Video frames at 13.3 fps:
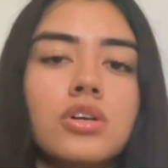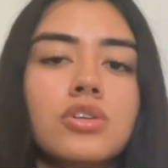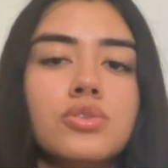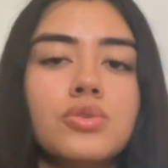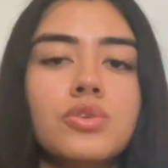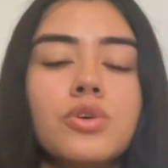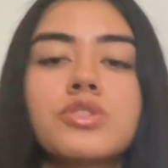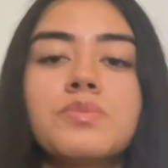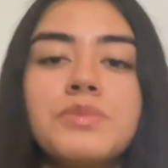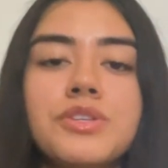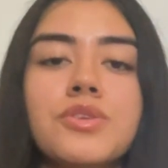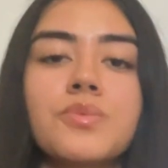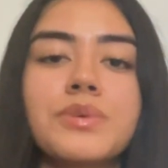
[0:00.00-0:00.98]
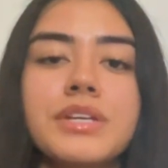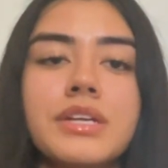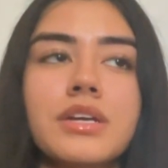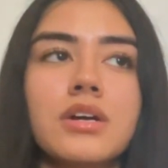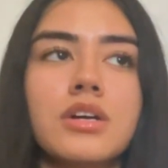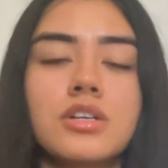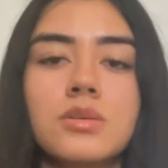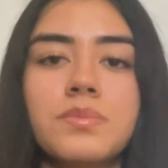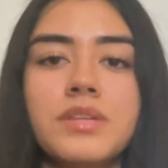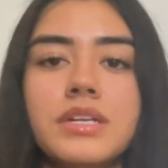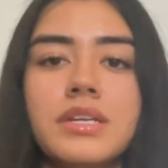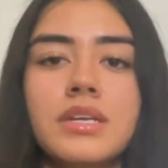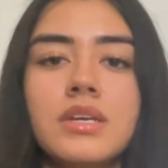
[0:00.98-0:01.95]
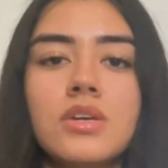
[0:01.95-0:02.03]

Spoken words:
glucose meter reading on her blood,